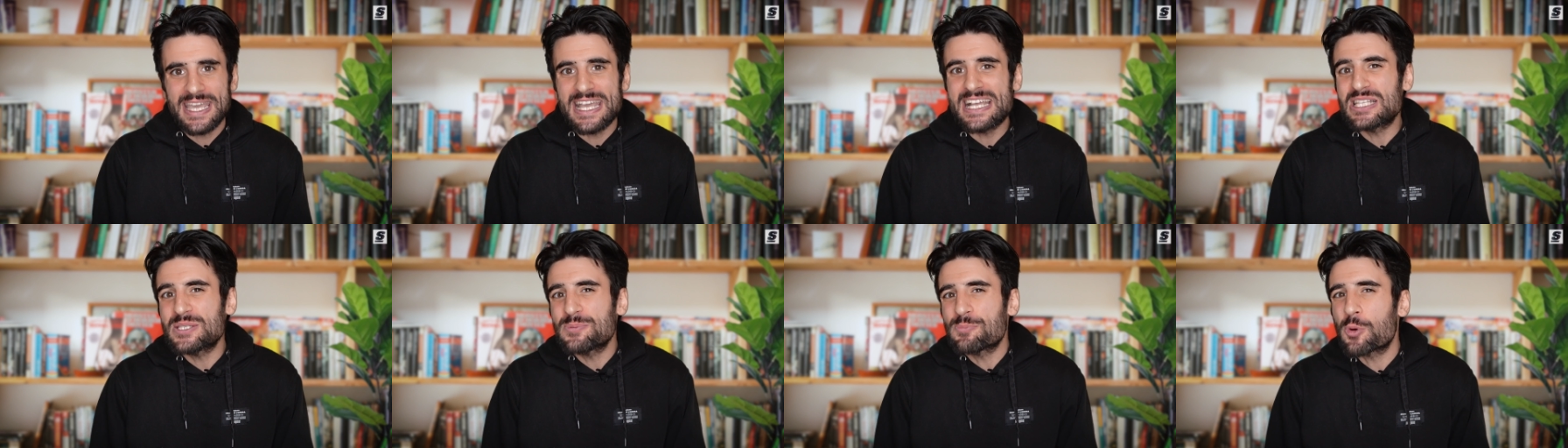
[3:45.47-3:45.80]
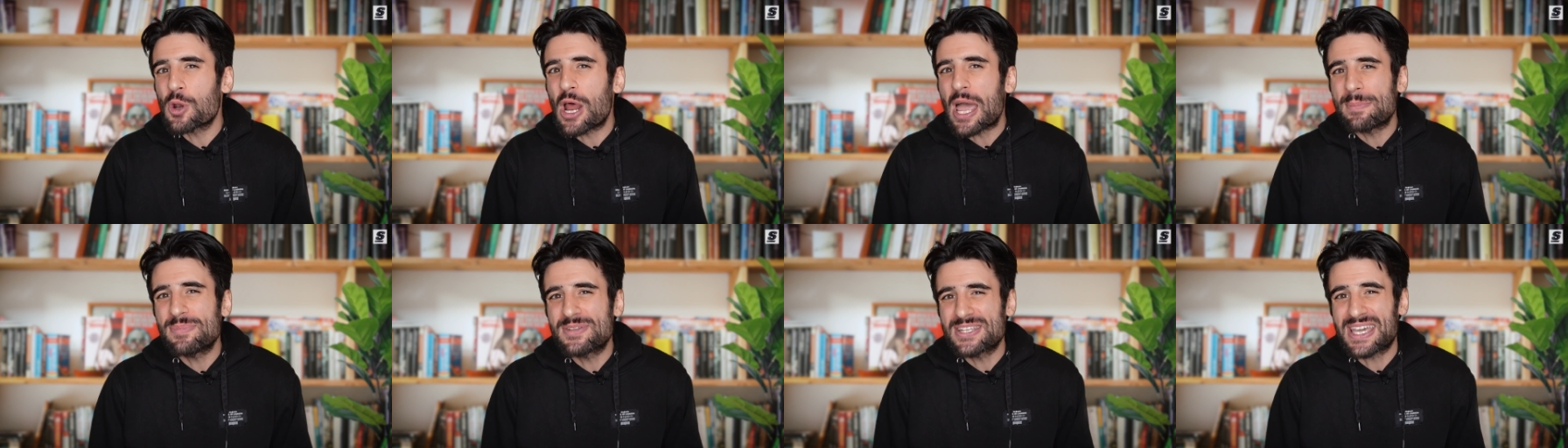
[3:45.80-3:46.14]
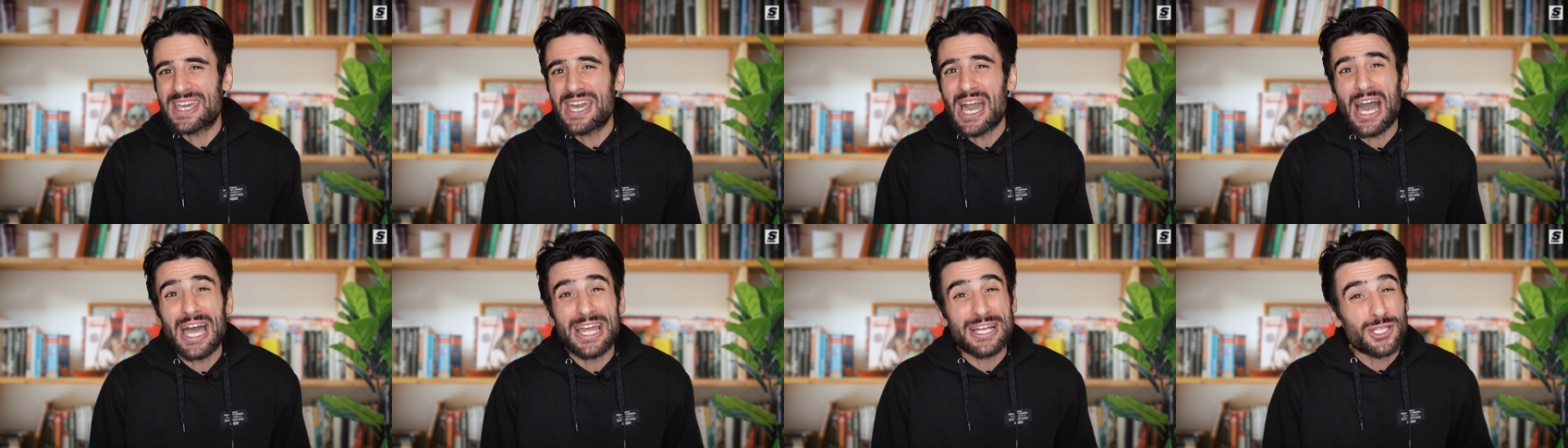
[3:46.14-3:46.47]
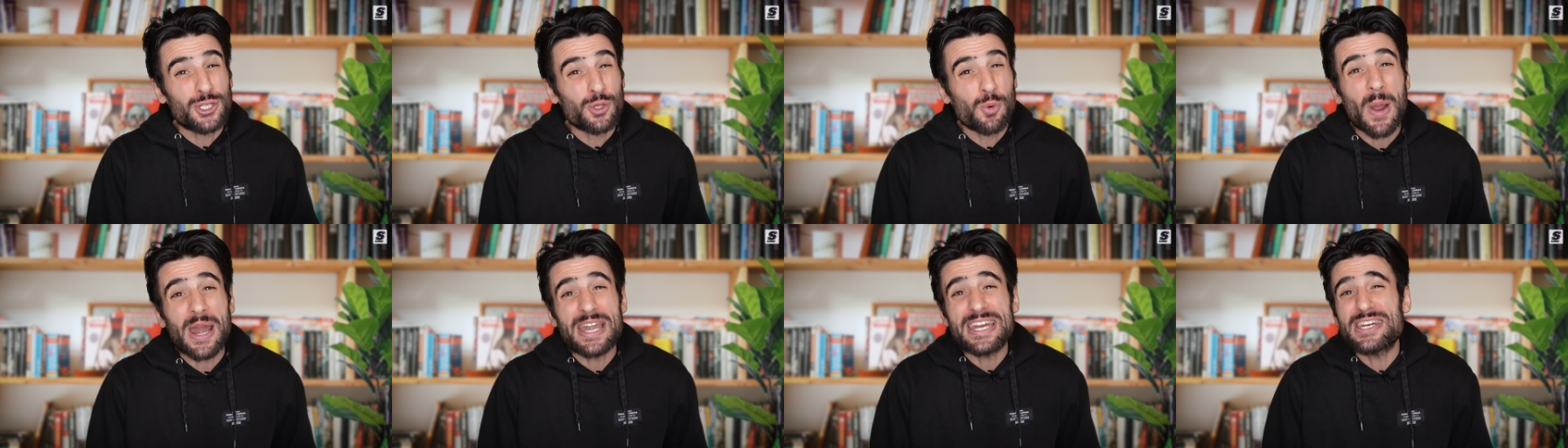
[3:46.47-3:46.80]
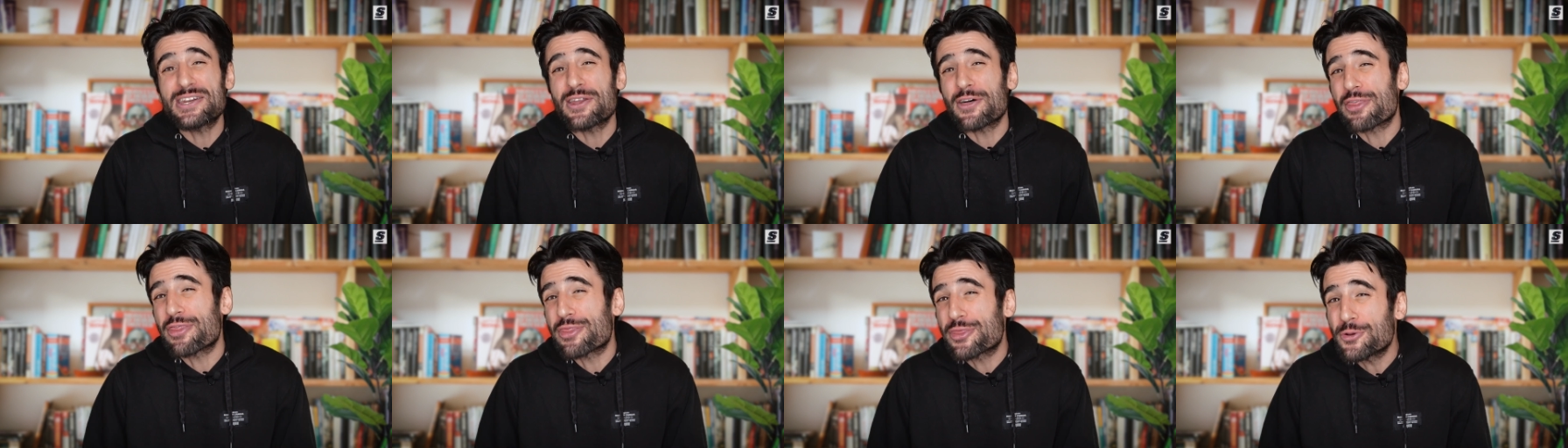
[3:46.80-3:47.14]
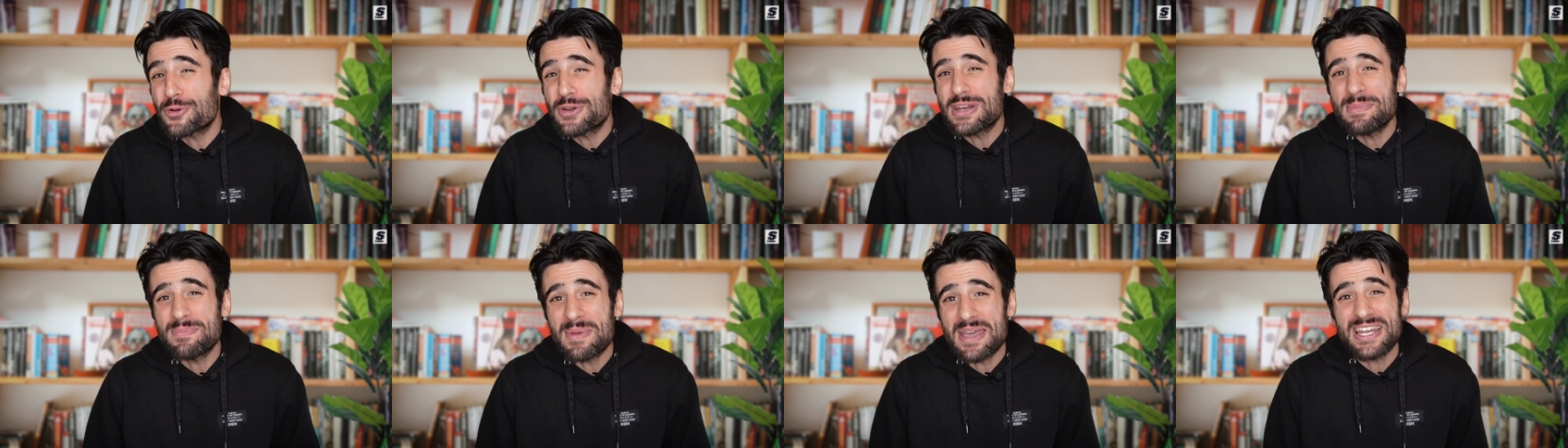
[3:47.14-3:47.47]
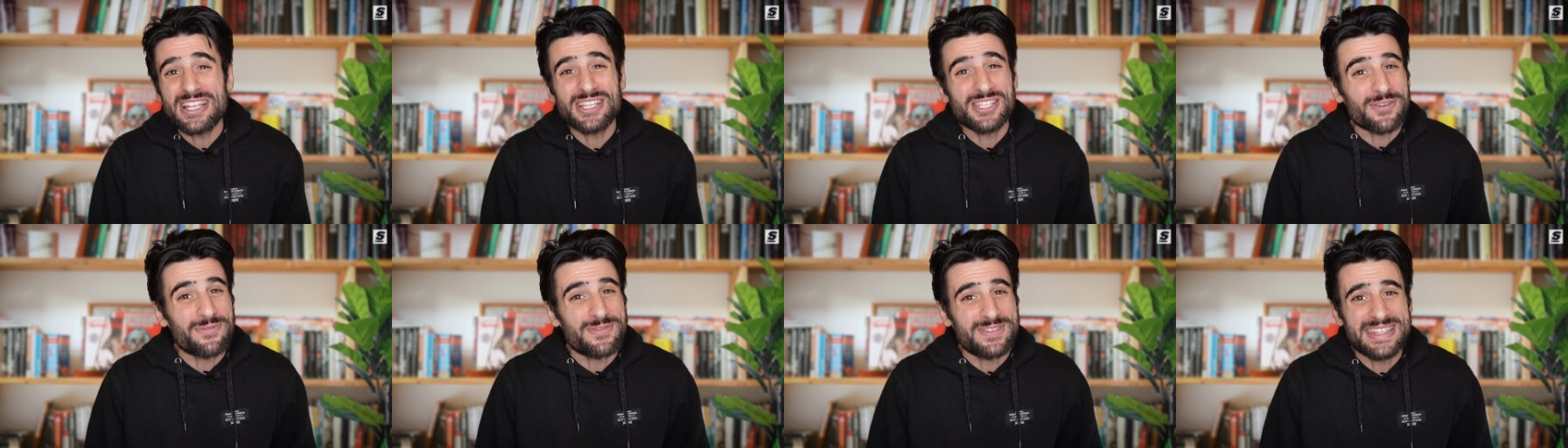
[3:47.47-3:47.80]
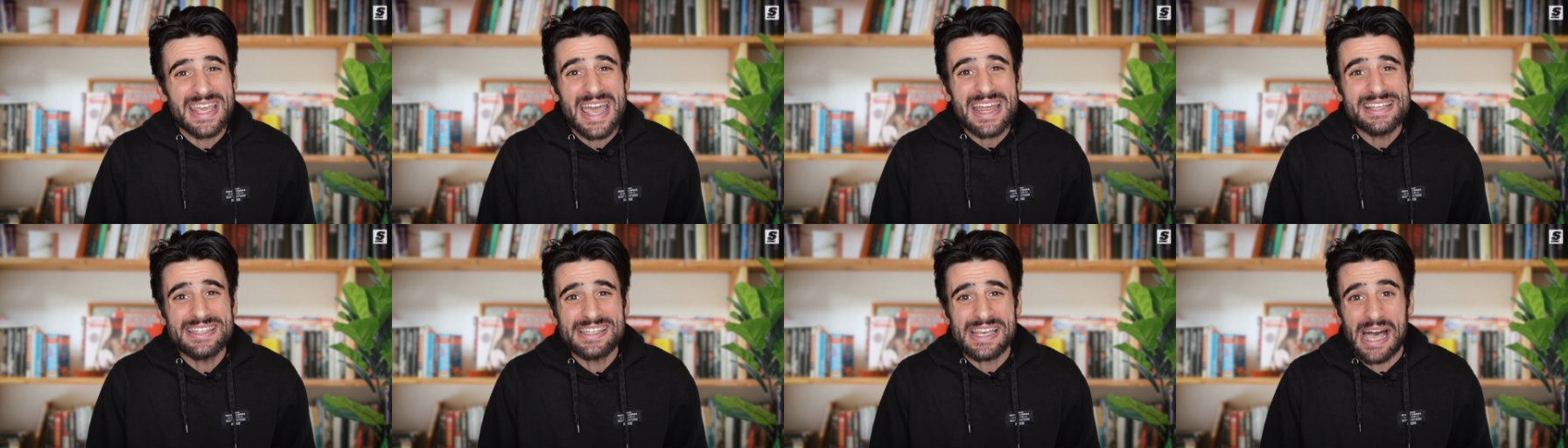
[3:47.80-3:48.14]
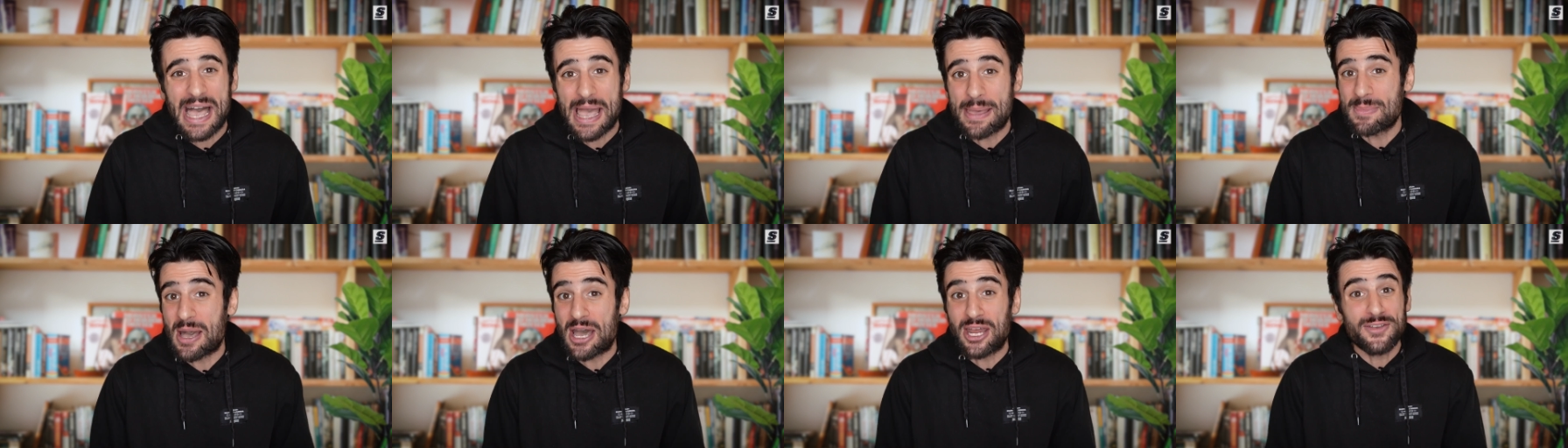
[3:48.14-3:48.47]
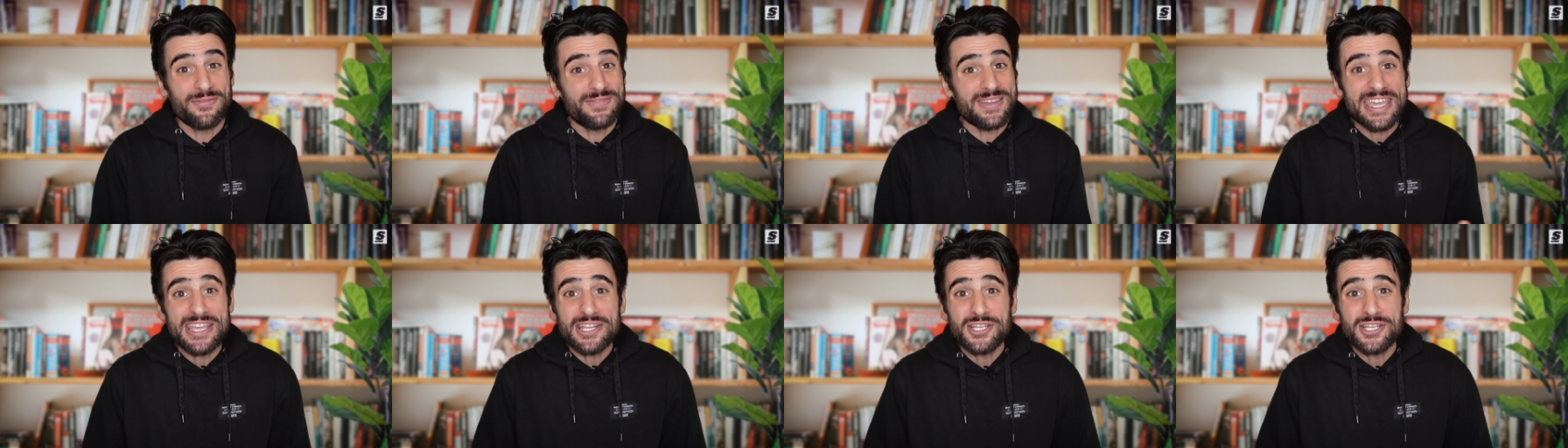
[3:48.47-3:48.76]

it's primed to cut twenty to thirty minutes of dead time out of